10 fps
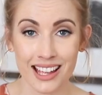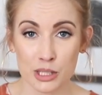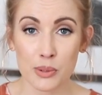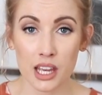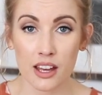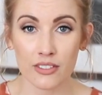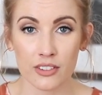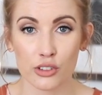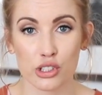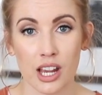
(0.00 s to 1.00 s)
And speaking of
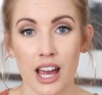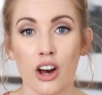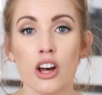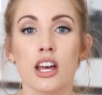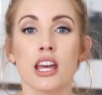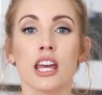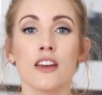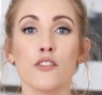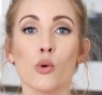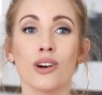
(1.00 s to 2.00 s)
live your style,
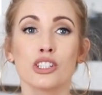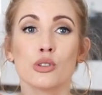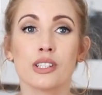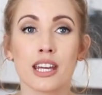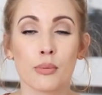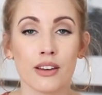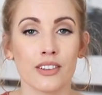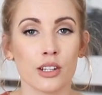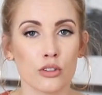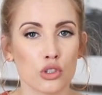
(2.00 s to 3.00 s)
if you want to take my
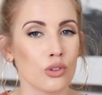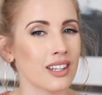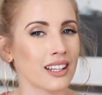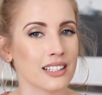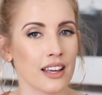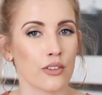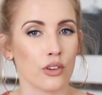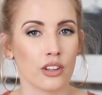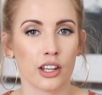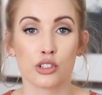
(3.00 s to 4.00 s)
videos to the next
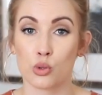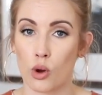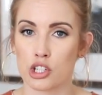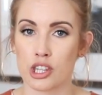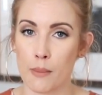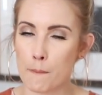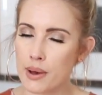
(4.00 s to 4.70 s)
level and not just watch them,